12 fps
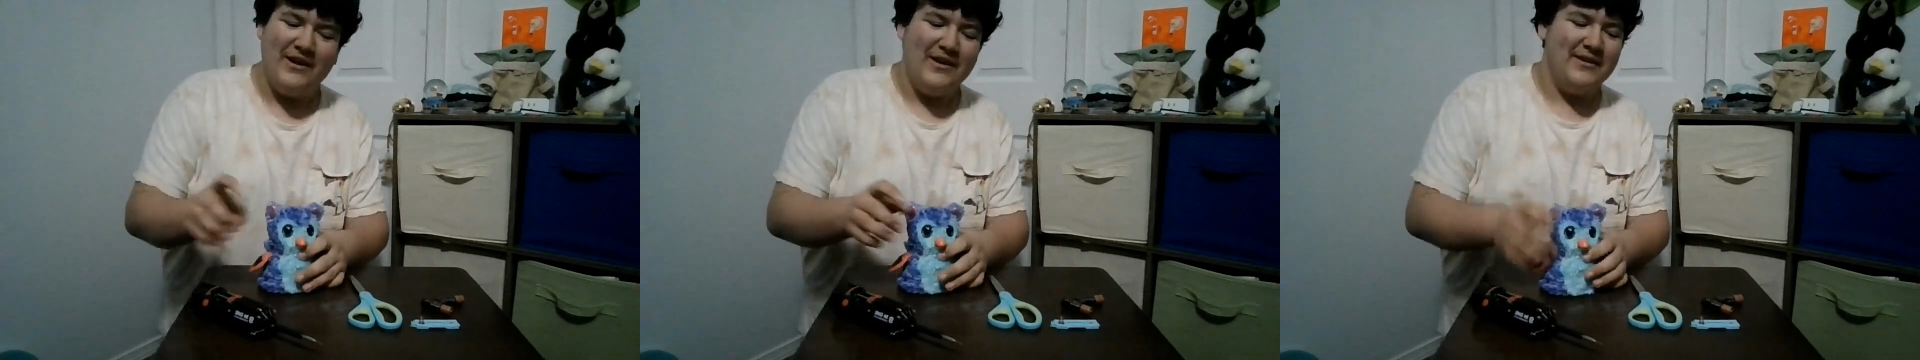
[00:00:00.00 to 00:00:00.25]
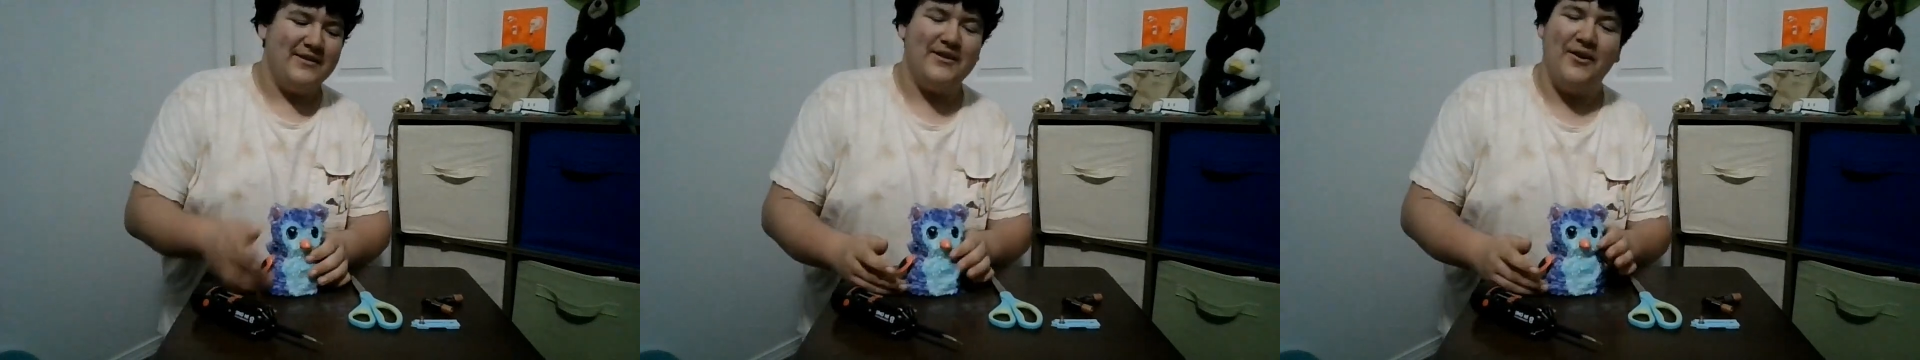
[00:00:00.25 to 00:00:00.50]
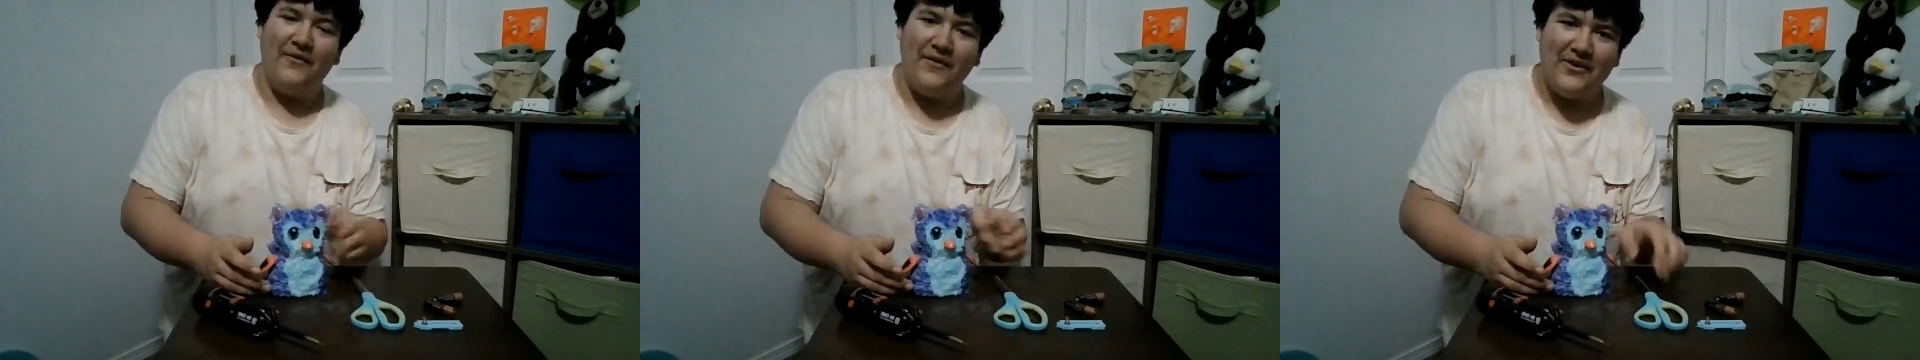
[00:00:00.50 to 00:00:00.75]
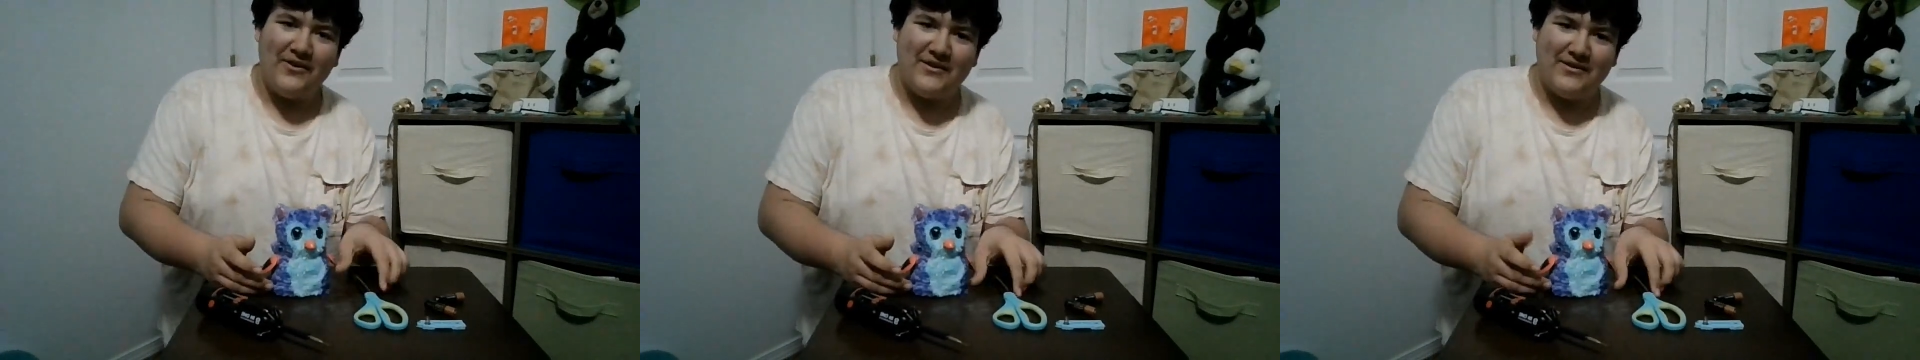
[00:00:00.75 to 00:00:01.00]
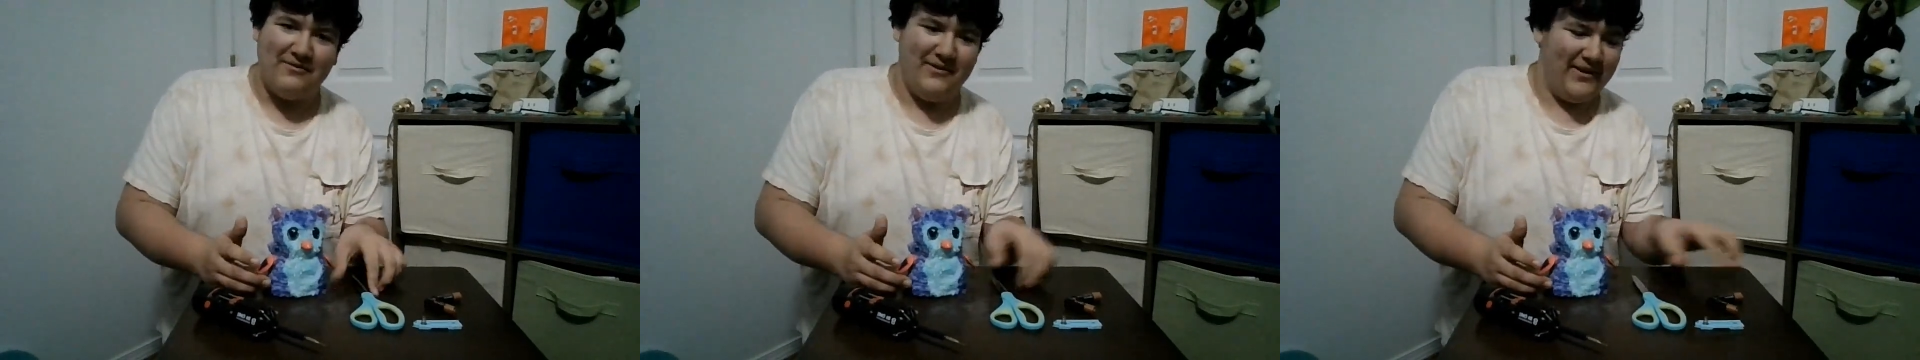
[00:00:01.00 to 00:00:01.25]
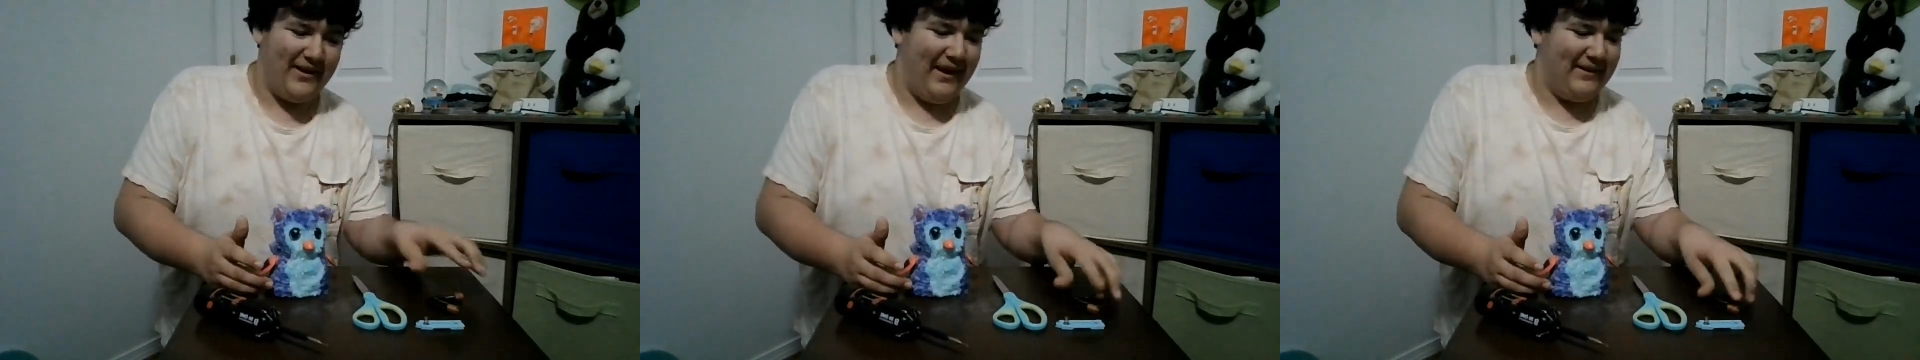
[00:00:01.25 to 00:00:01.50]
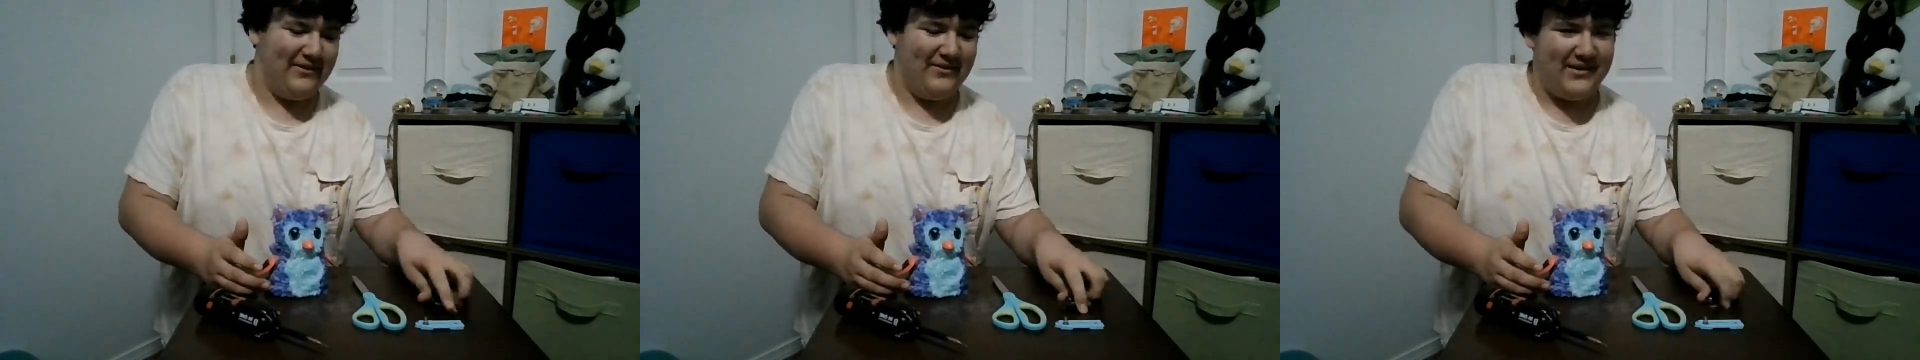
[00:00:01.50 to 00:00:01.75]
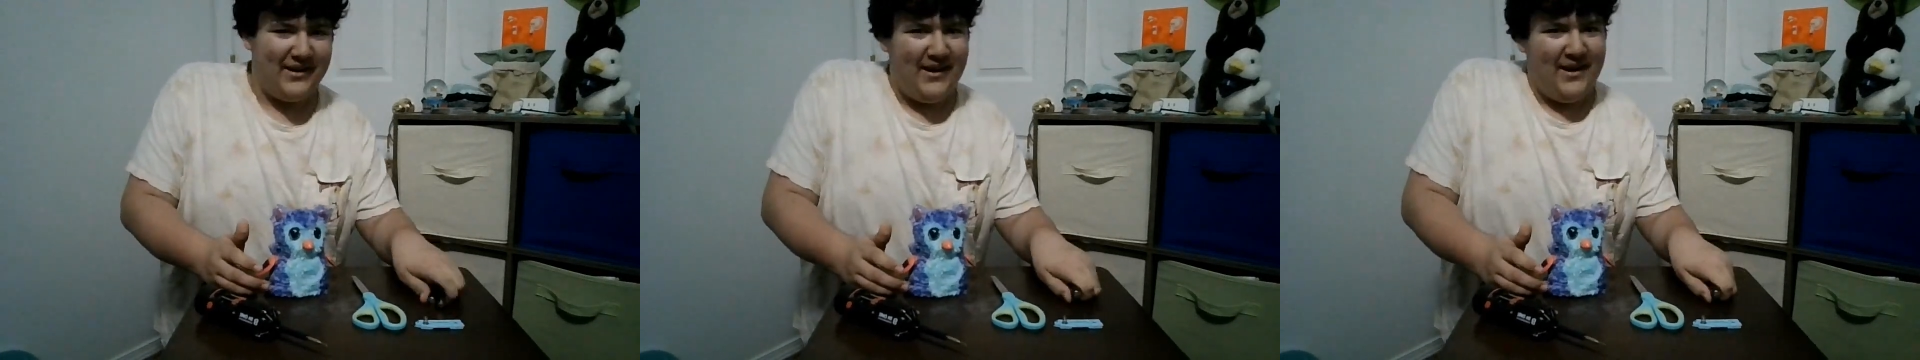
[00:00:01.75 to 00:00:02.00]
So first, what you gotta do is
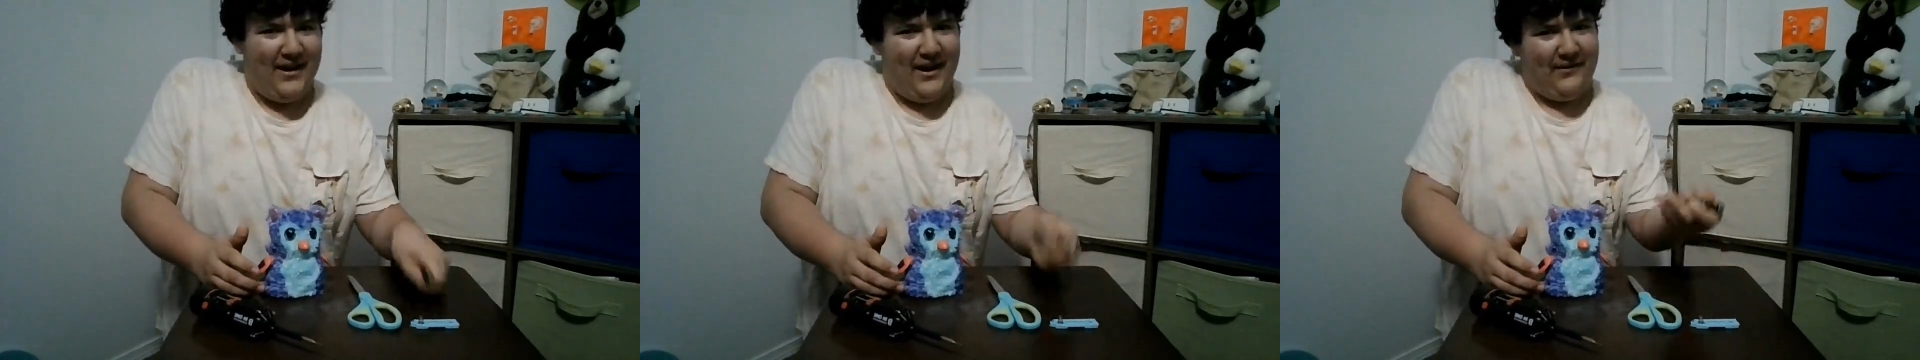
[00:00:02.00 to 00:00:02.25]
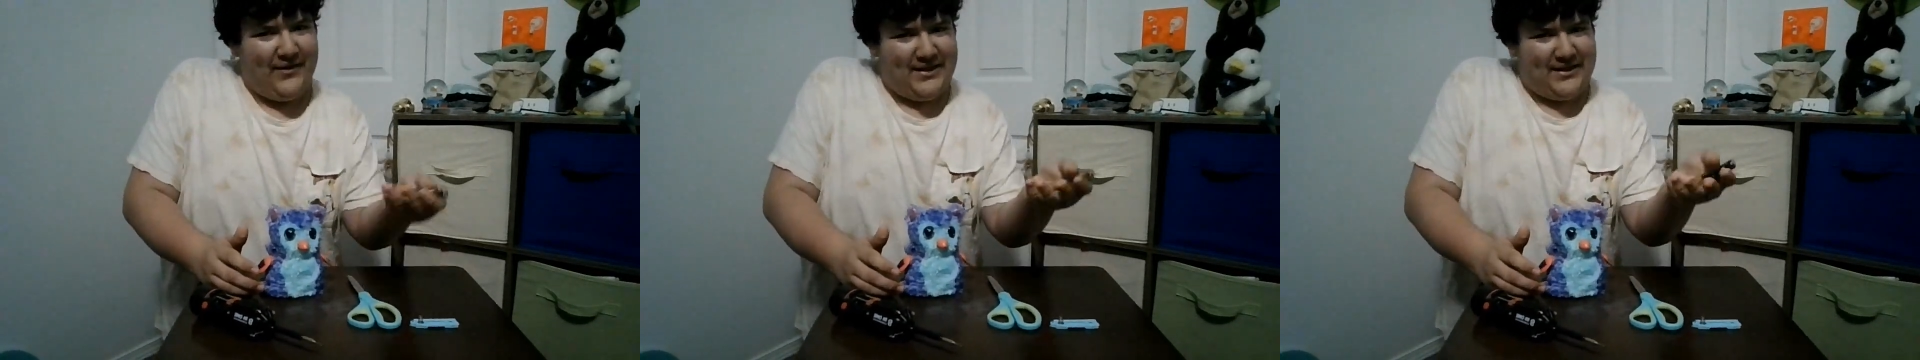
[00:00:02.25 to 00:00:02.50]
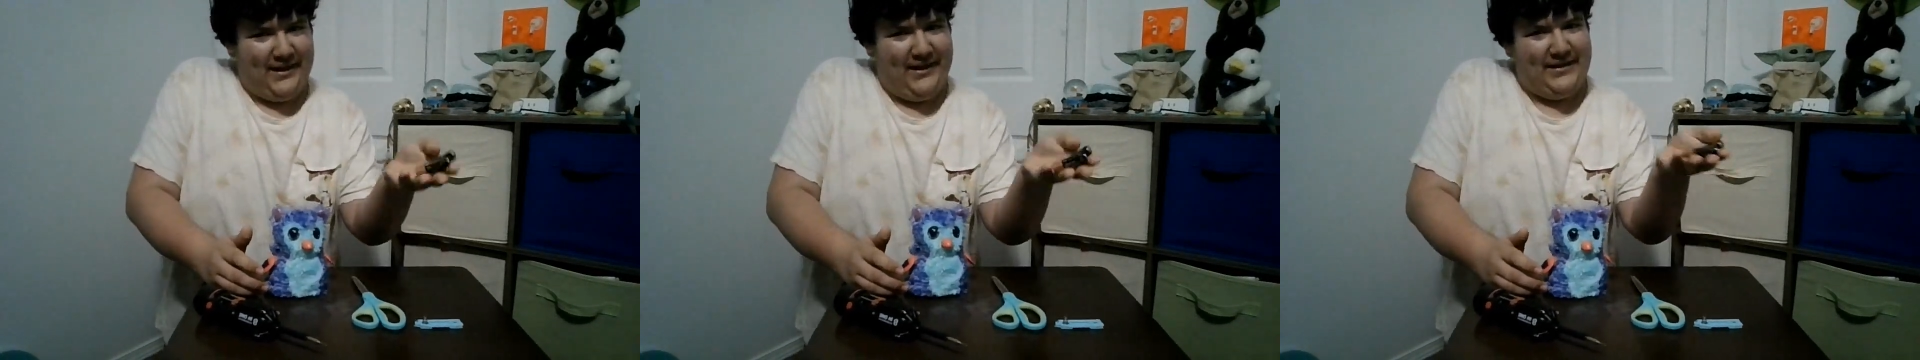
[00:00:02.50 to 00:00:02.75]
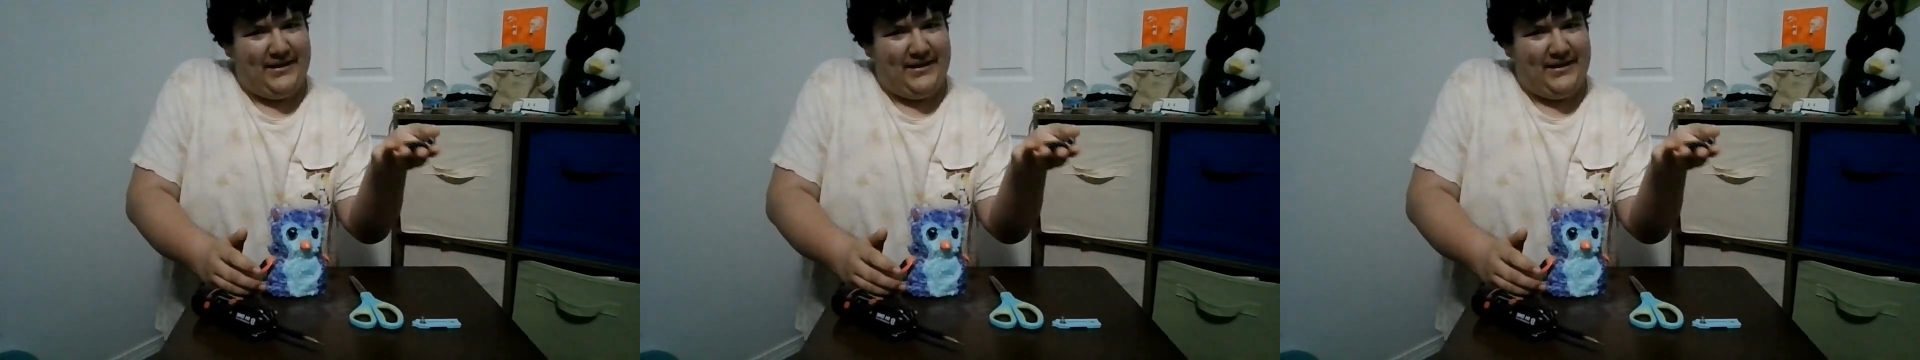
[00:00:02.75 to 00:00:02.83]
obviously